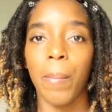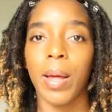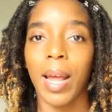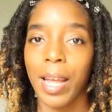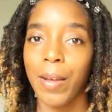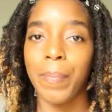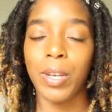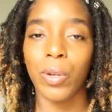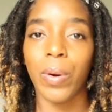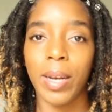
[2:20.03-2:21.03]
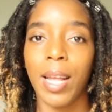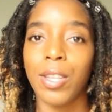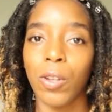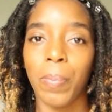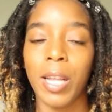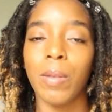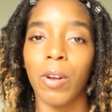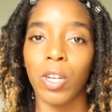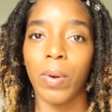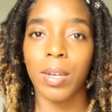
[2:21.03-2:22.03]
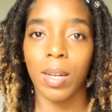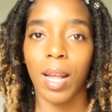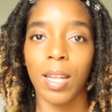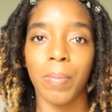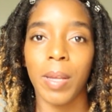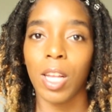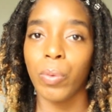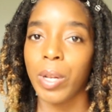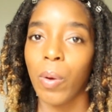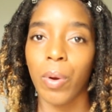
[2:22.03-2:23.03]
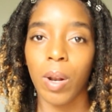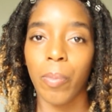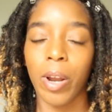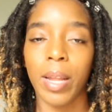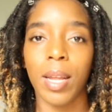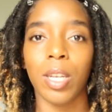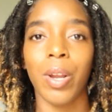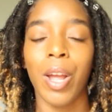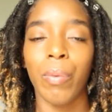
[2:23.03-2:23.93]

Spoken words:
But I have been doing that. So please moisturize your locks because we don't want a breakage.